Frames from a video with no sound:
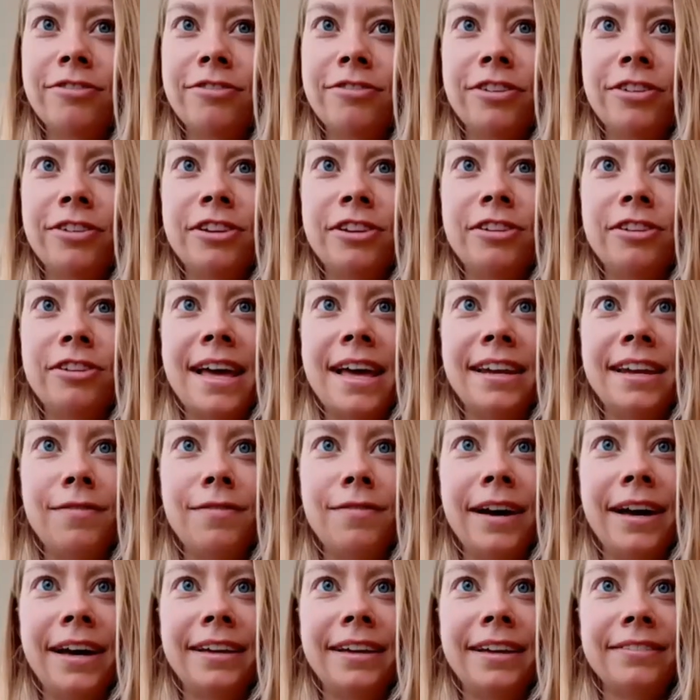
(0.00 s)
for you in any
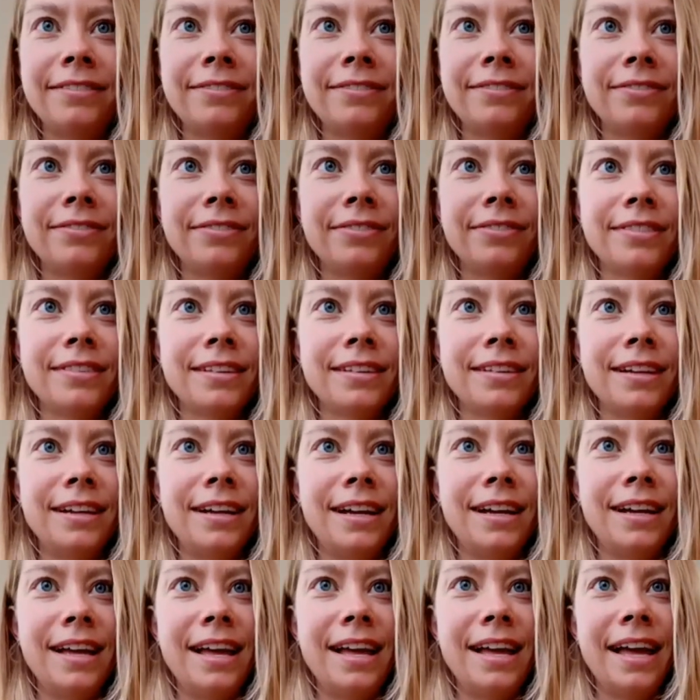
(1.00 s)
way.
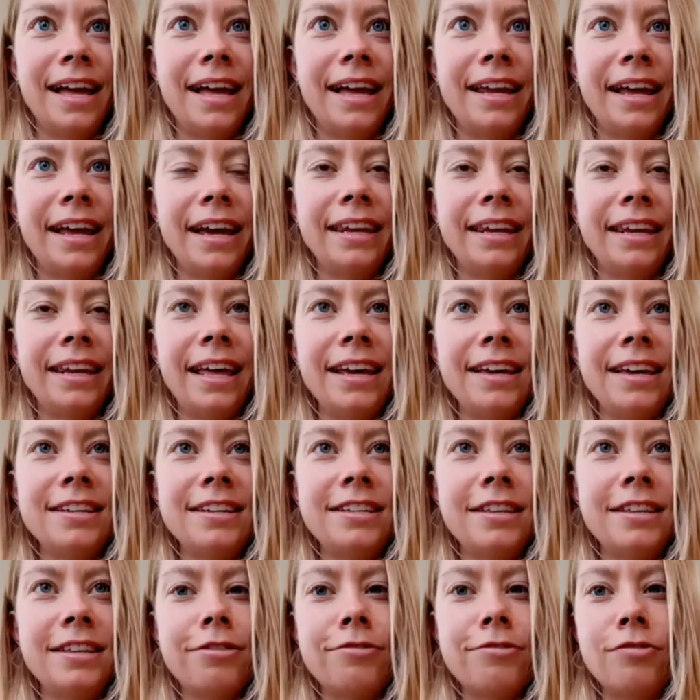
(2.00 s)
And I'd like
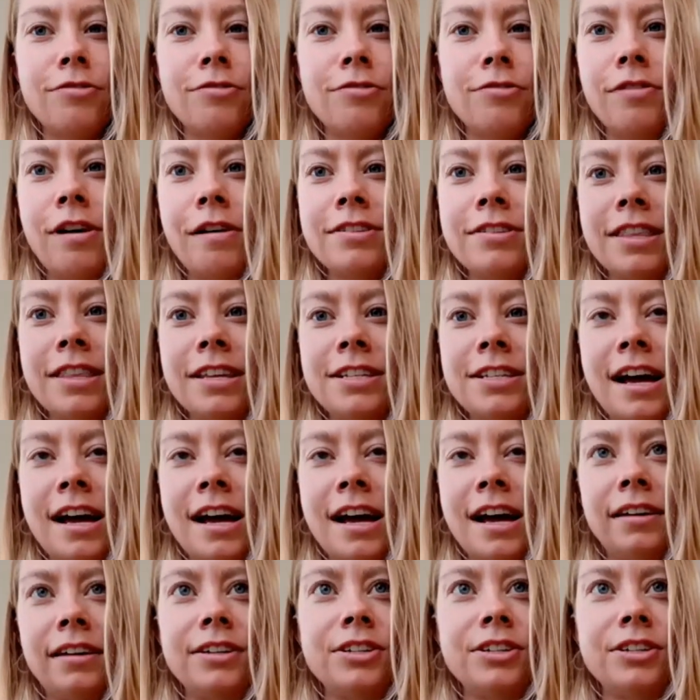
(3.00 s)
to throw out the
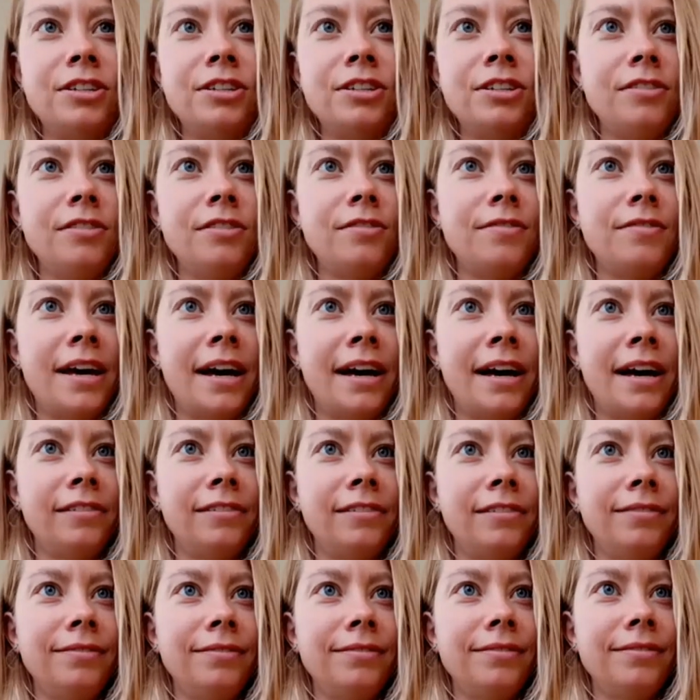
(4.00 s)
challenge to you
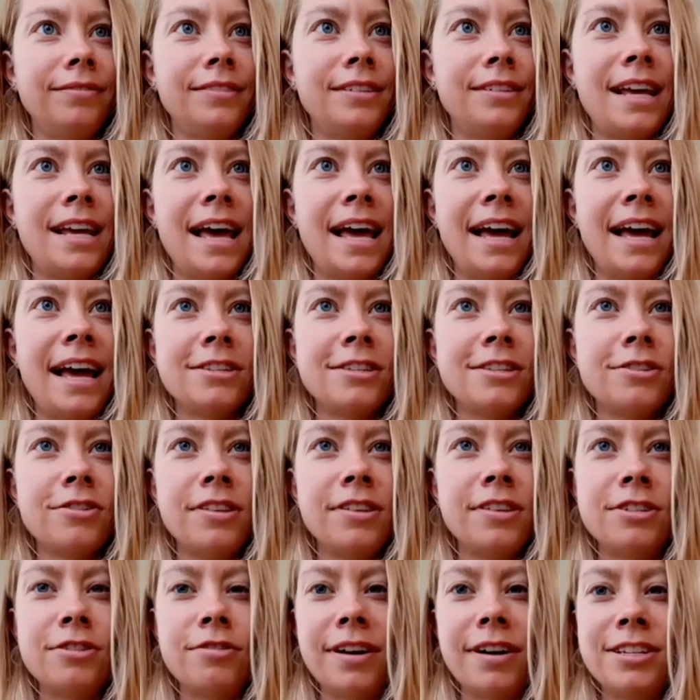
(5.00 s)
now to answer
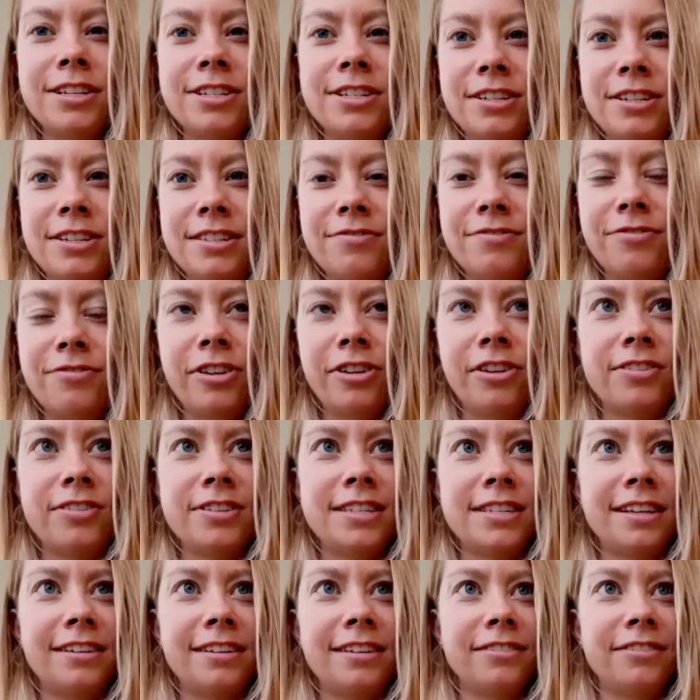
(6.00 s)
these questions for
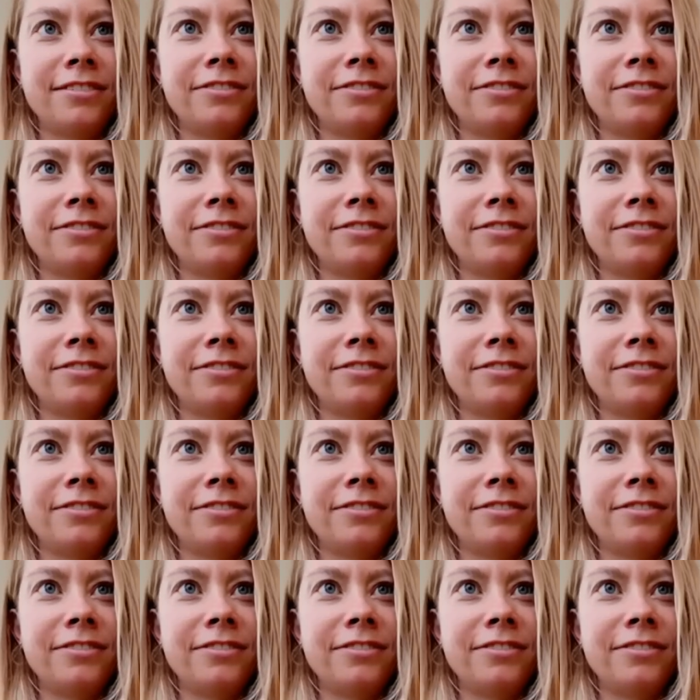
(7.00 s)
yourself.